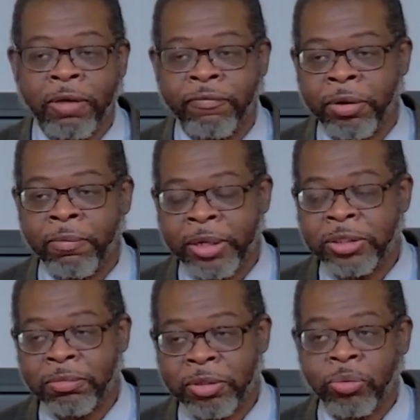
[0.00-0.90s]
of
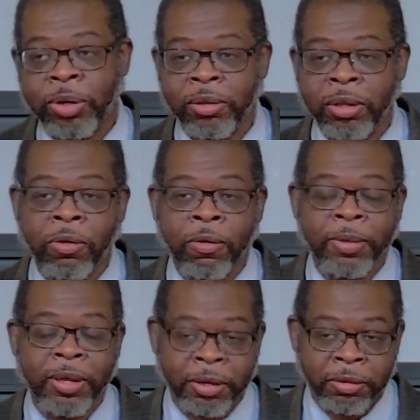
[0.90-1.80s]
intermixing between the
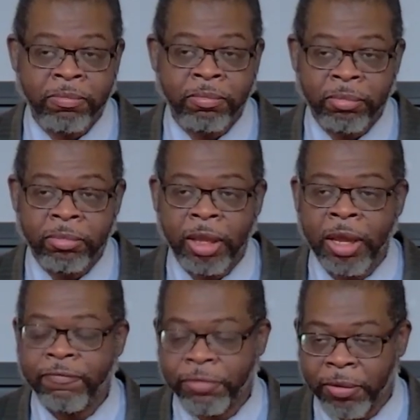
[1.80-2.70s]
European
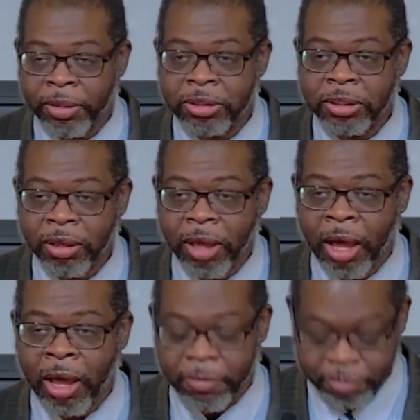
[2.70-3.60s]
influence.
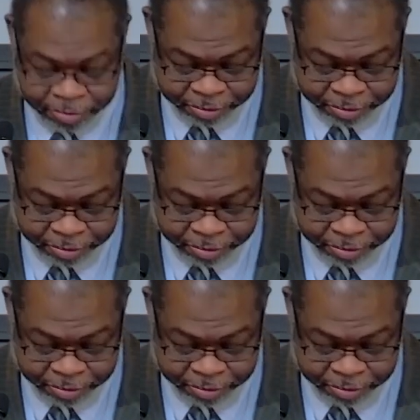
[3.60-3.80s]
The